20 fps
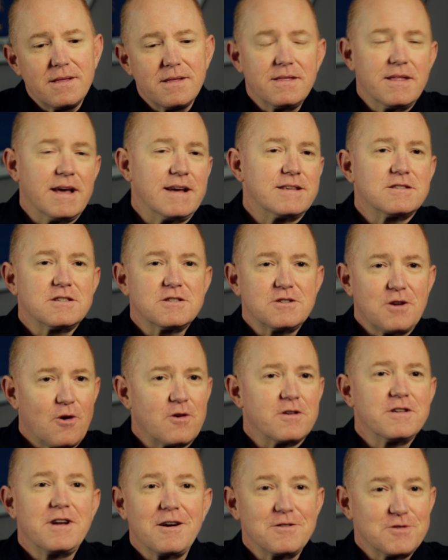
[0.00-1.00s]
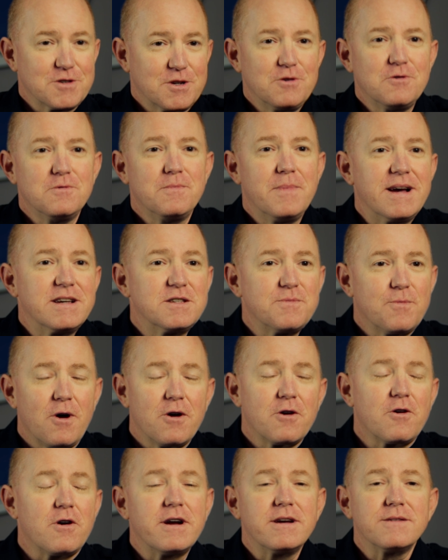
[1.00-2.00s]
and that started our school-based
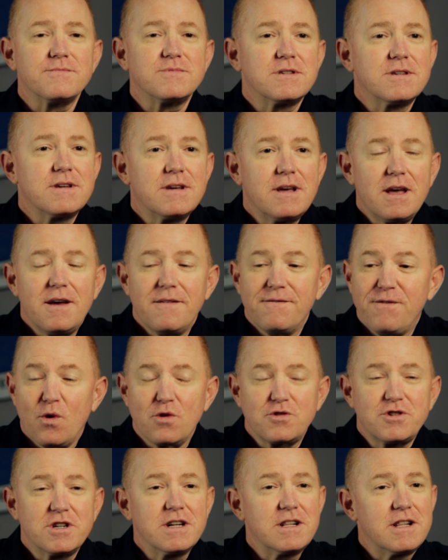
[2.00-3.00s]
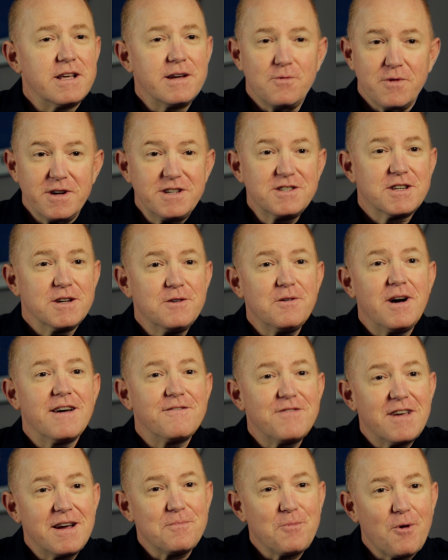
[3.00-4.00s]
programs. Fortunately, we still
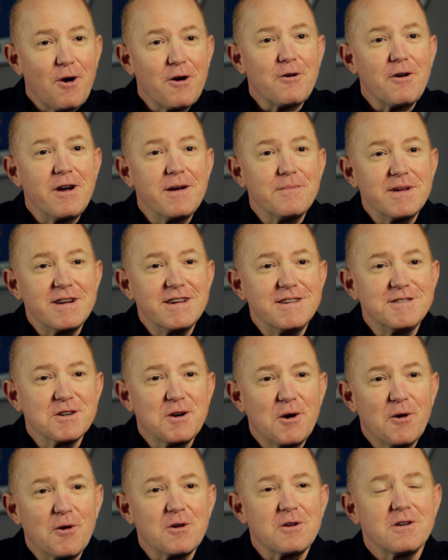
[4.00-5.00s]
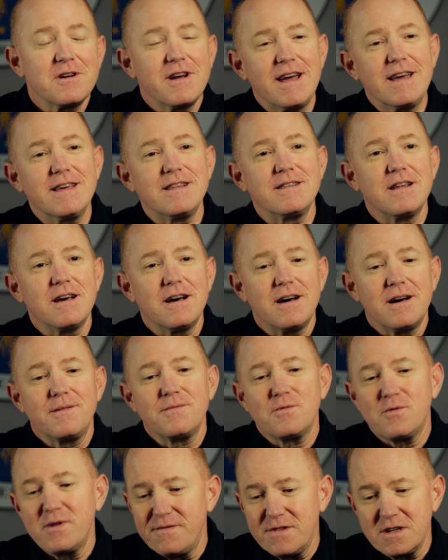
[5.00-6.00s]
have that program at East Garner, and uh,
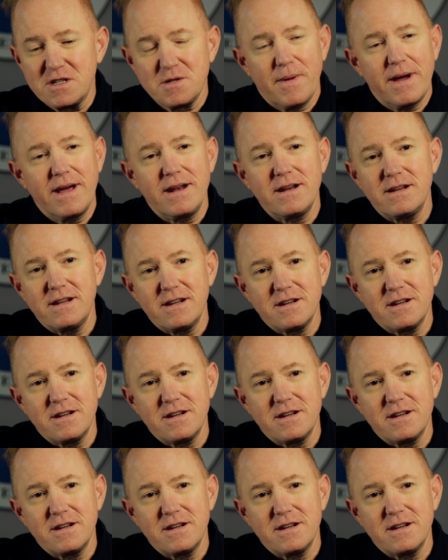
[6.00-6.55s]
we've expanded